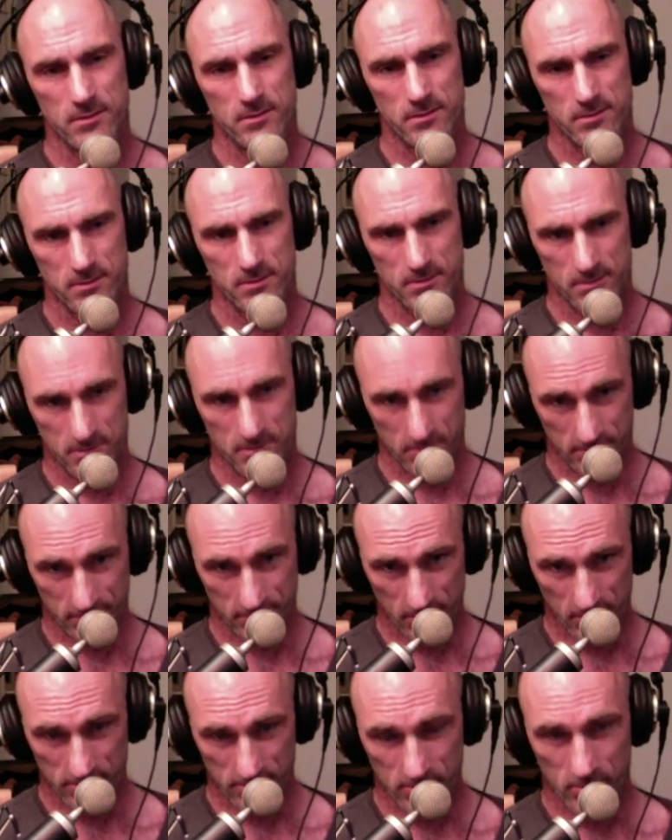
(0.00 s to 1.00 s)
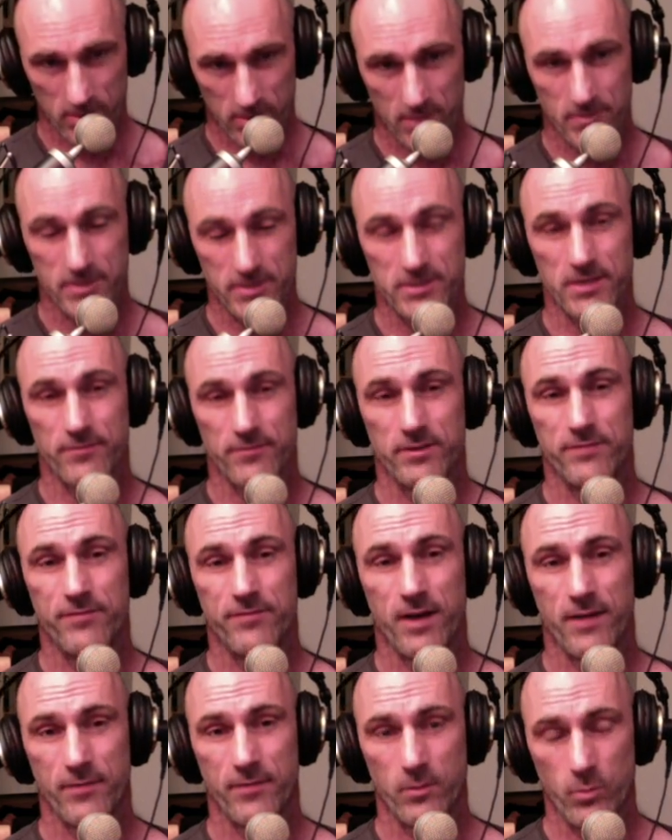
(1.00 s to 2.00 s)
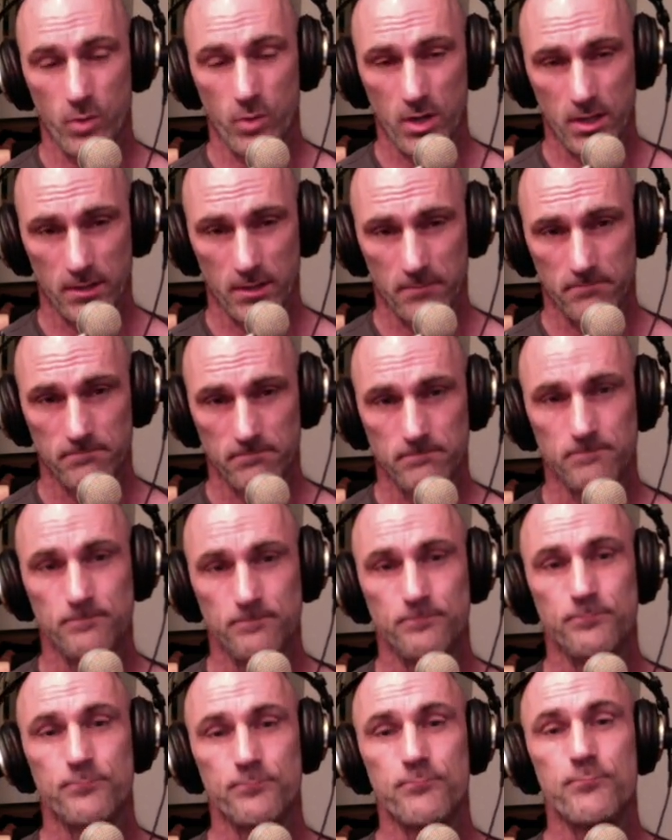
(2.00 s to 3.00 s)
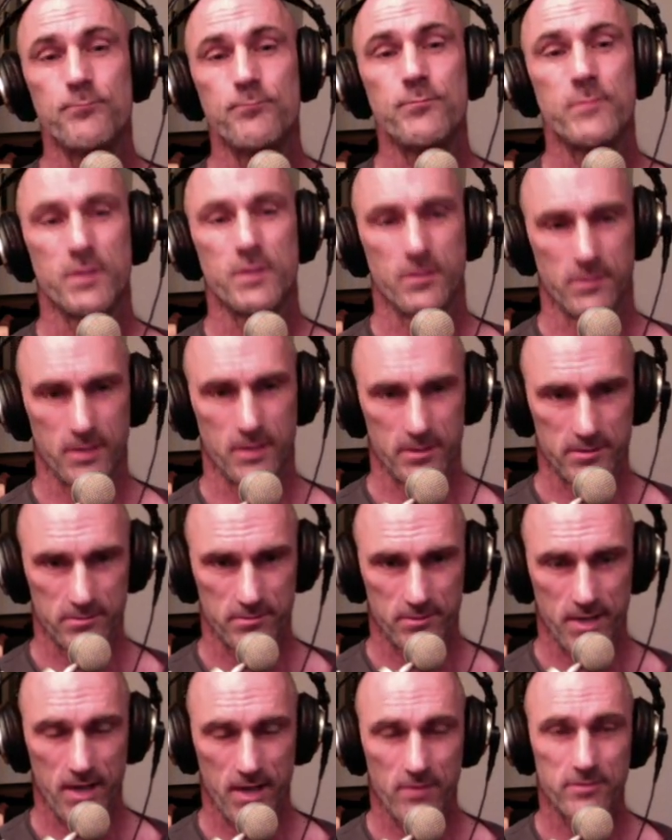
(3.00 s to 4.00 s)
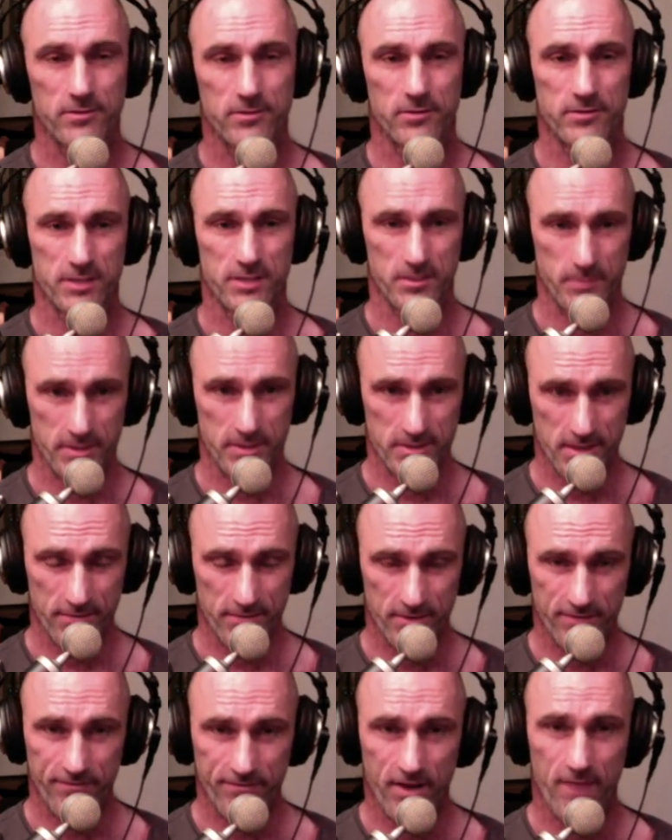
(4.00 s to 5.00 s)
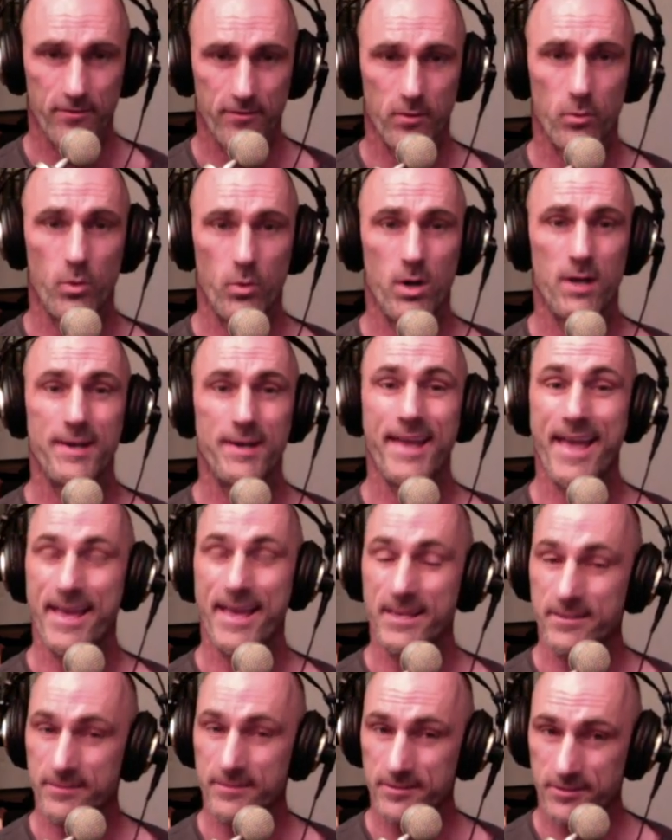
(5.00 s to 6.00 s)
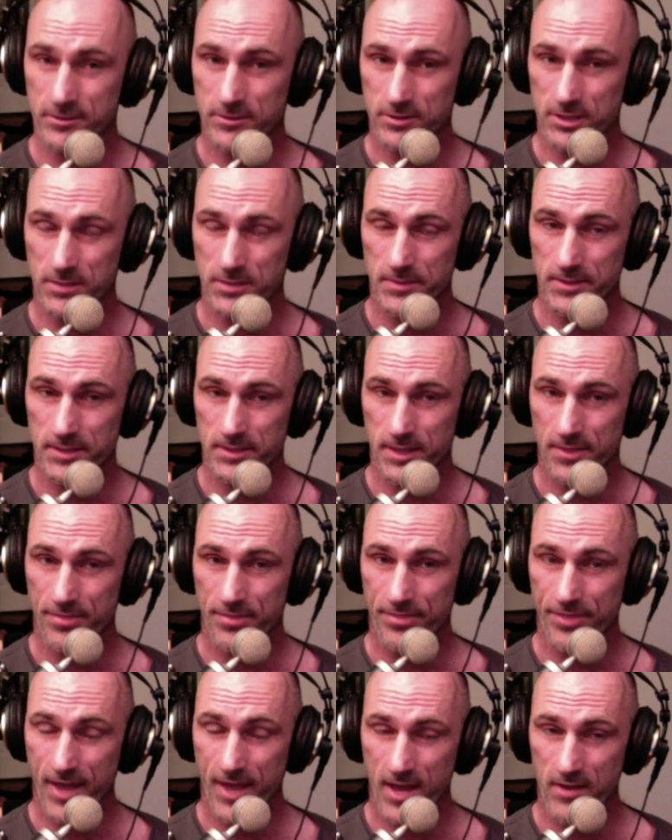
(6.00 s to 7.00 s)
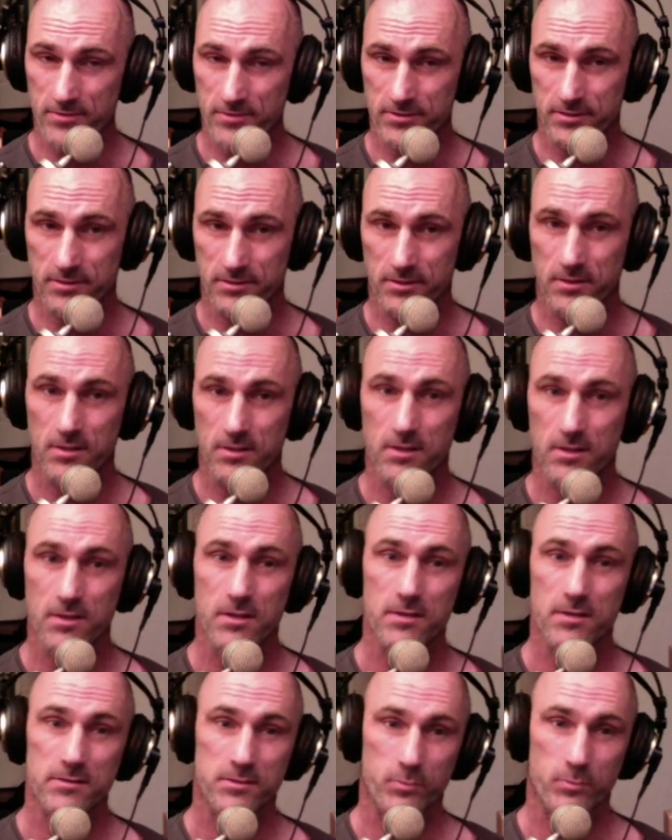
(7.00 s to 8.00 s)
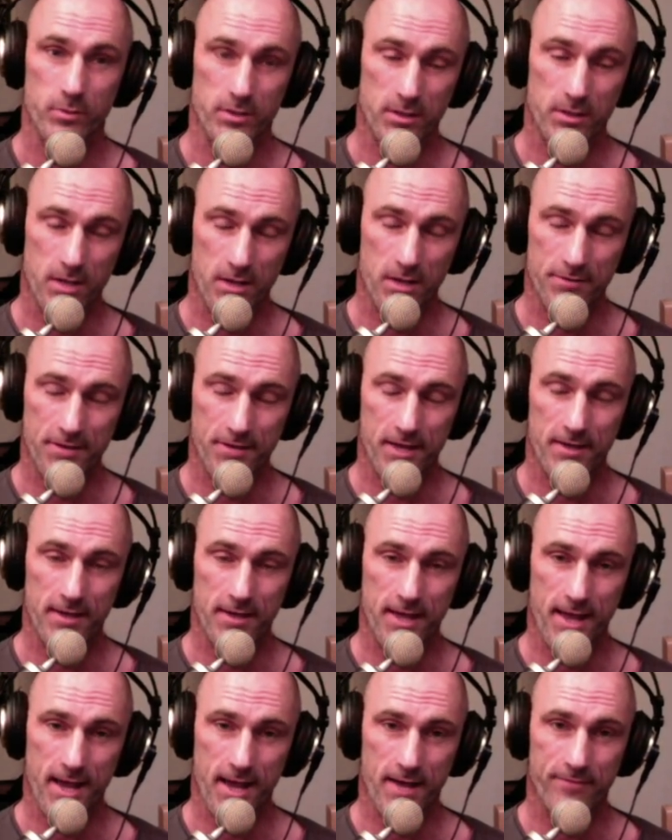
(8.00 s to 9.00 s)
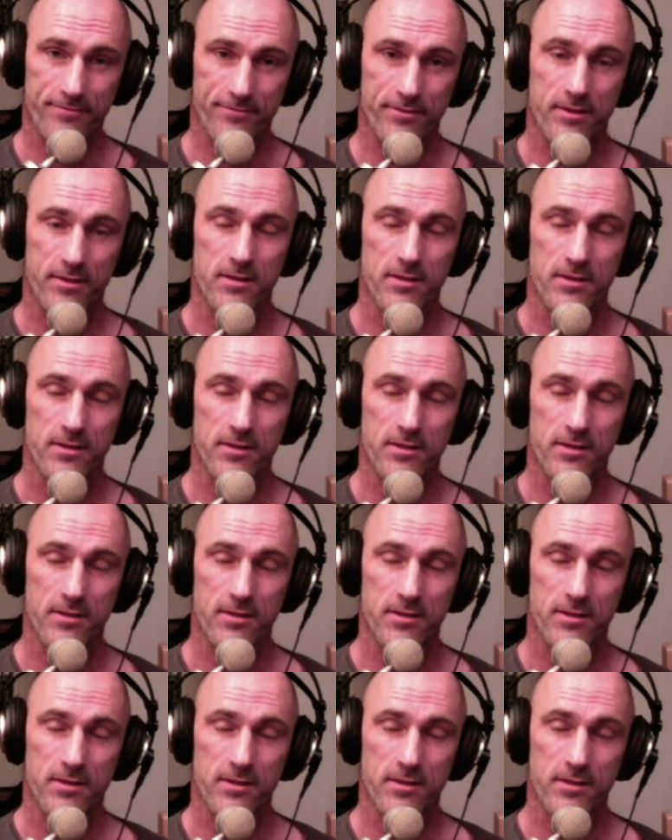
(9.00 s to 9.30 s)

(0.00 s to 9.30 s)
So start's going to be 7,501. Okay, so now start's going to be 7,501. End is still going to be 10,000. So then we're going to cut that in half.